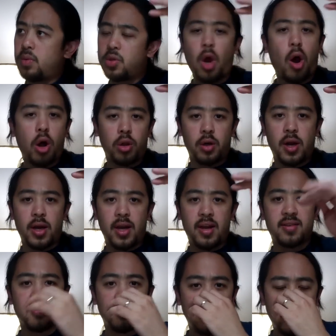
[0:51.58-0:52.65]
taller, I
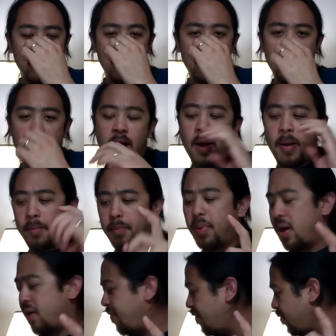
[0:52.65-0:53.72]
guess. Um,
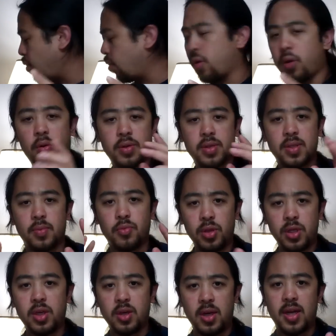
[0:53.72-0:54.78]
but for some
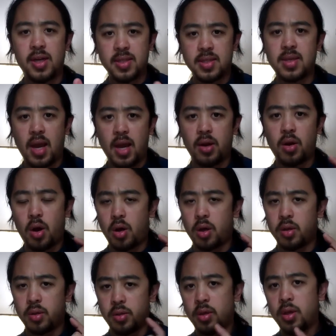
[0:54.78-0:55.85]
really good insight
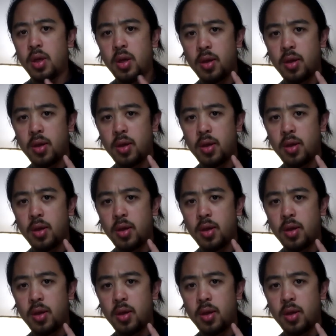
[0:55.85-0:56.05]
on